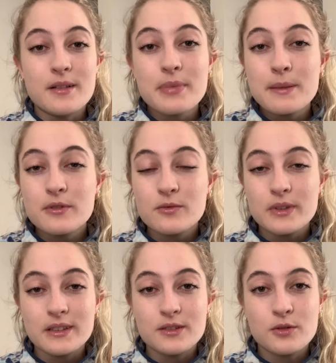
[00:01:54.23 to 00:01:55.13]
people
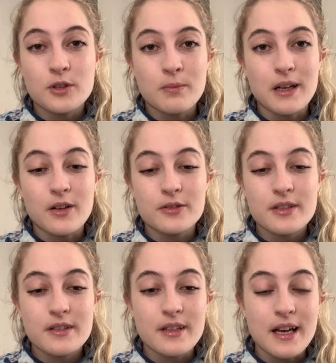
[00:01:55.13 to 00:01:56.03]
will talk about
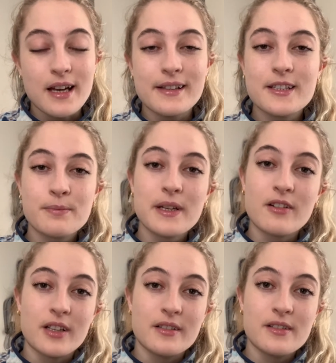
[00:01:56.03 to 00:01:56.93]
their
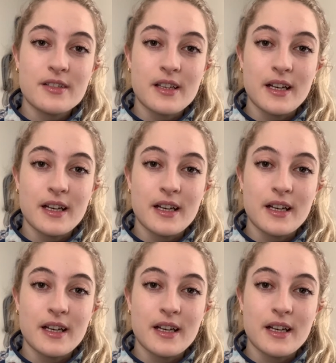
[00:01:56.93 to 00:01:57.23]
experience